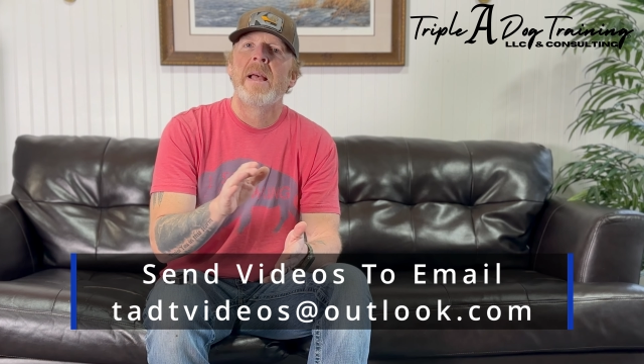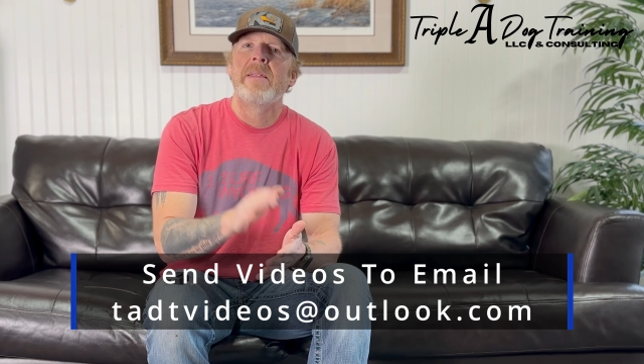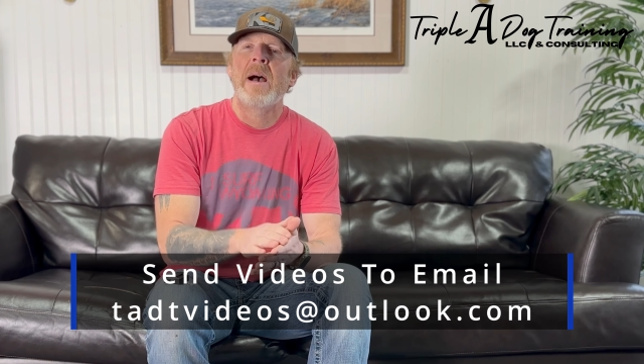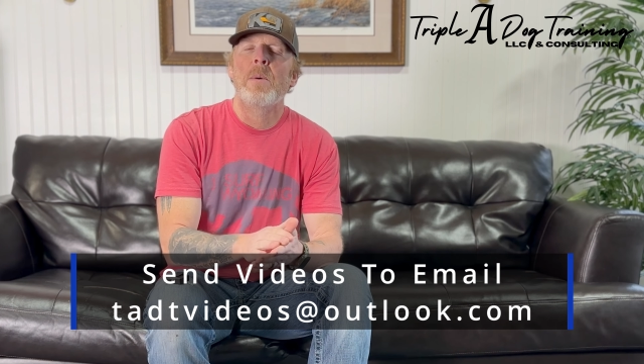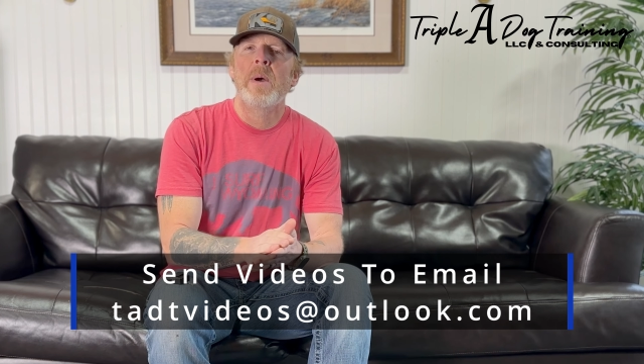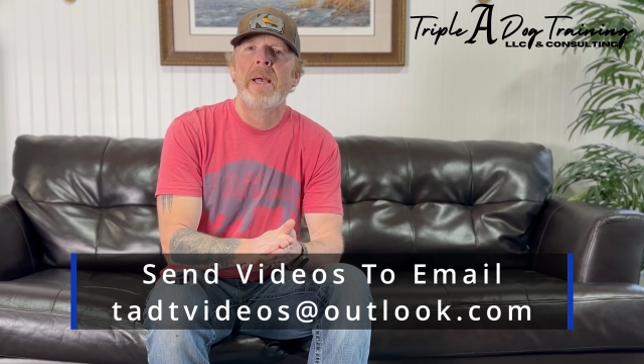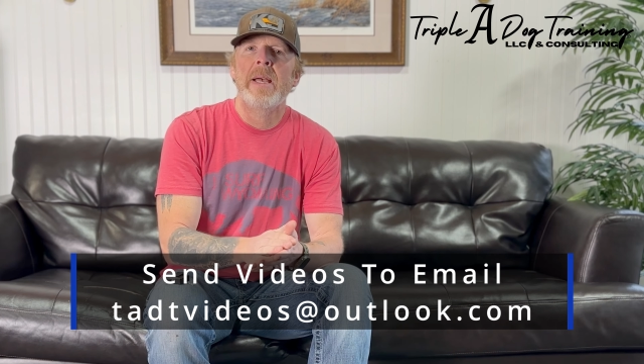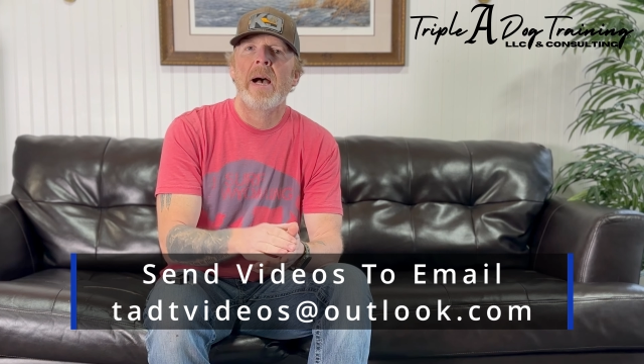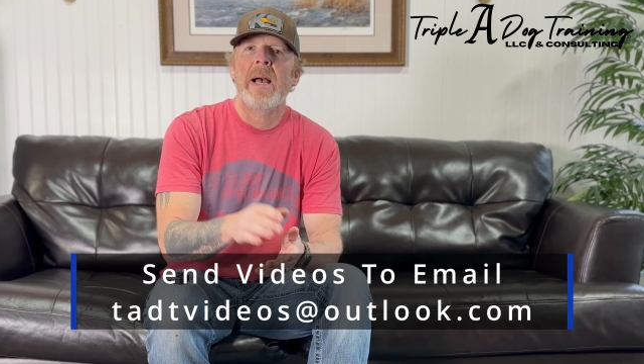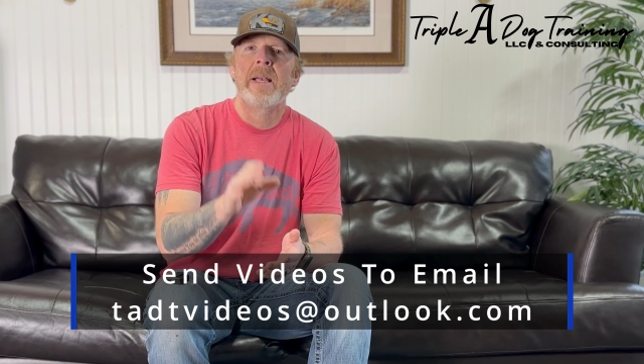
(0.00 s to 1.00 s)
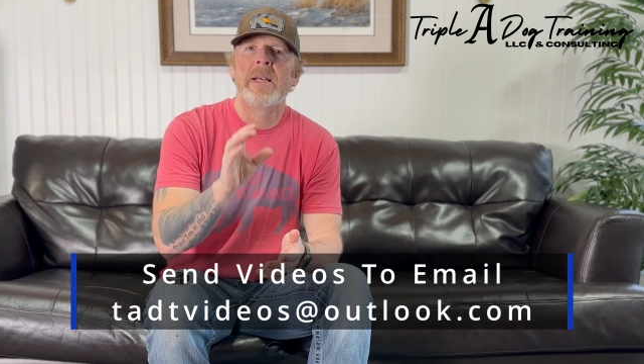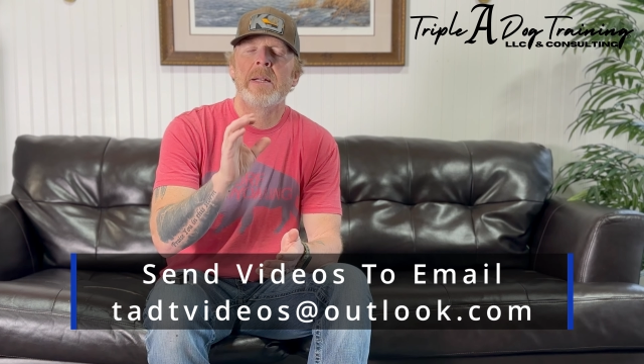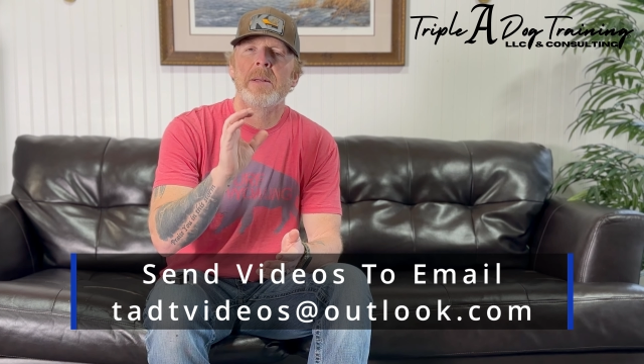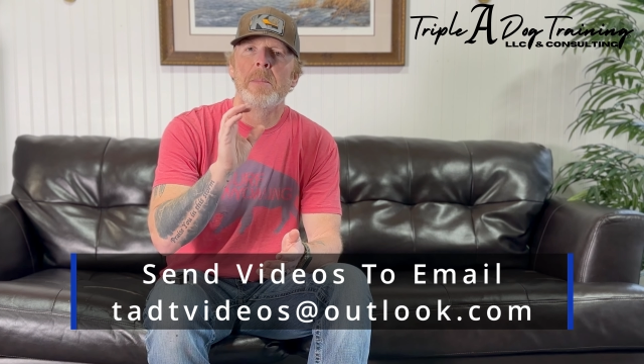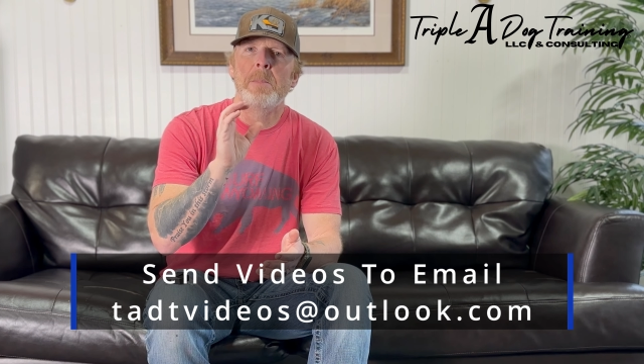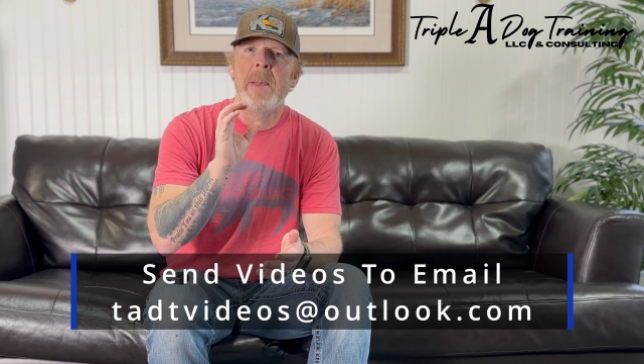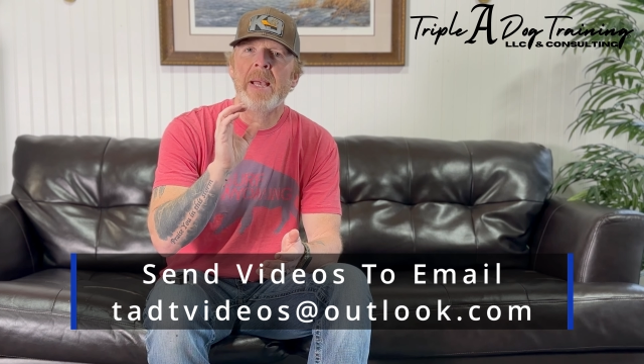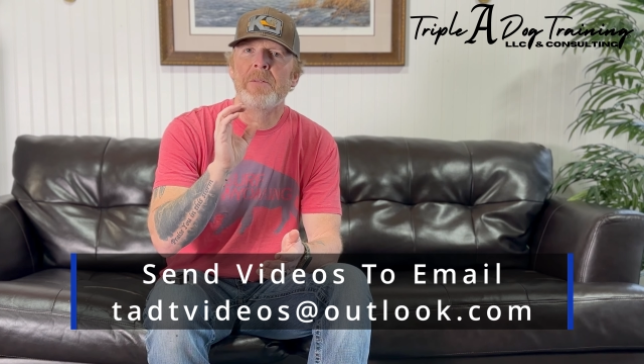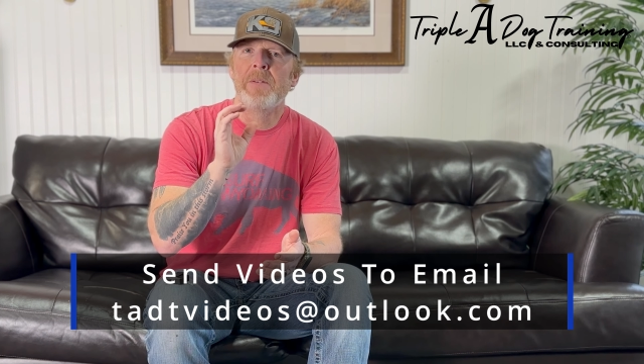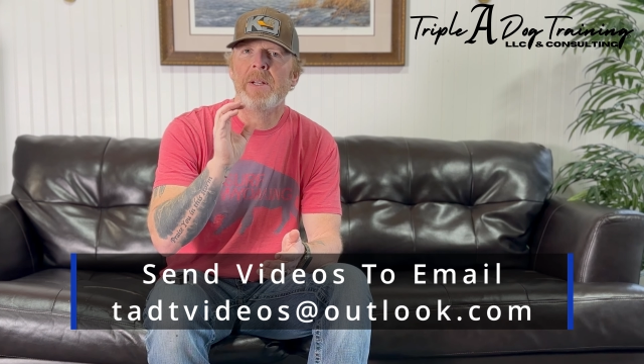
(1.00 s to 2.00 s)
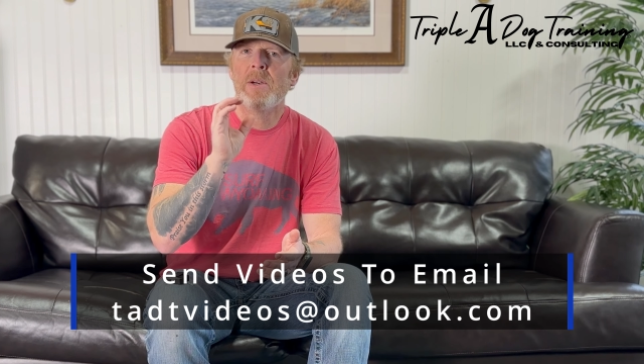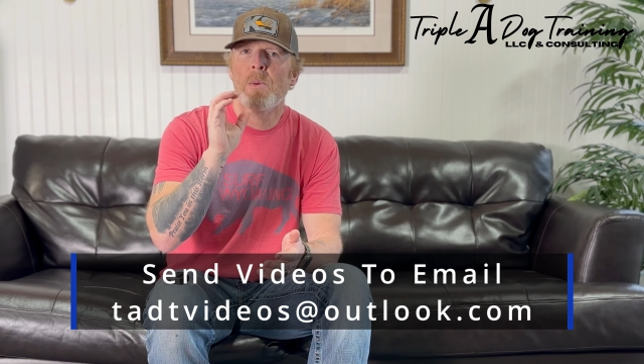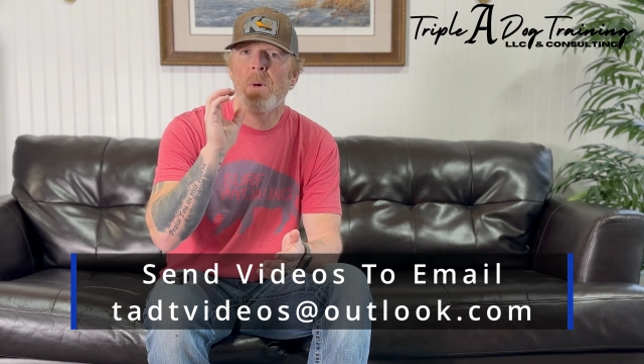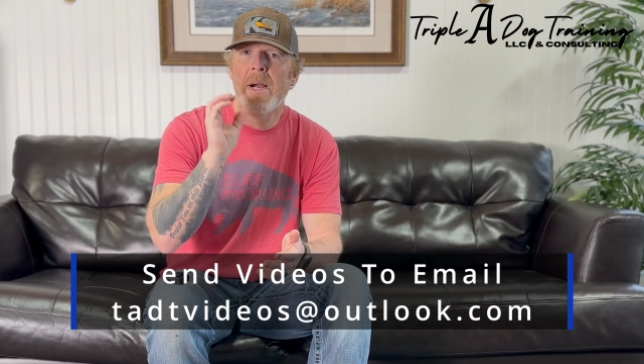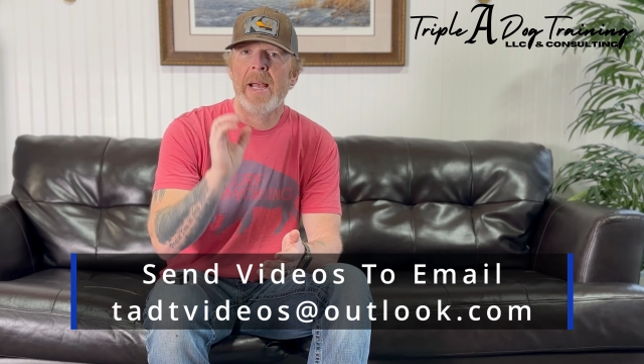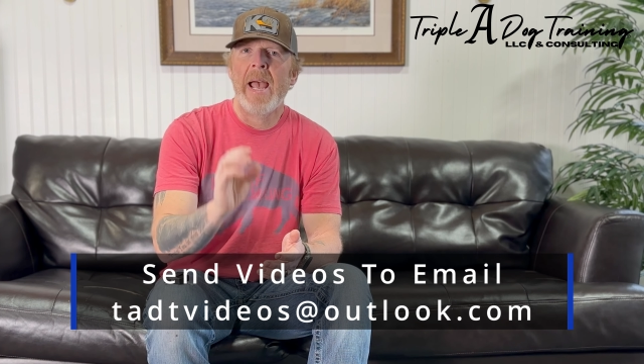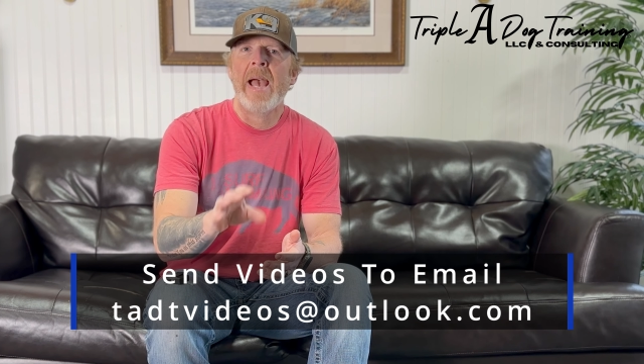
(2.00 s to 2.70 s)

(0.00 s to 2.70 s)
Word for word: That way I can make a video where I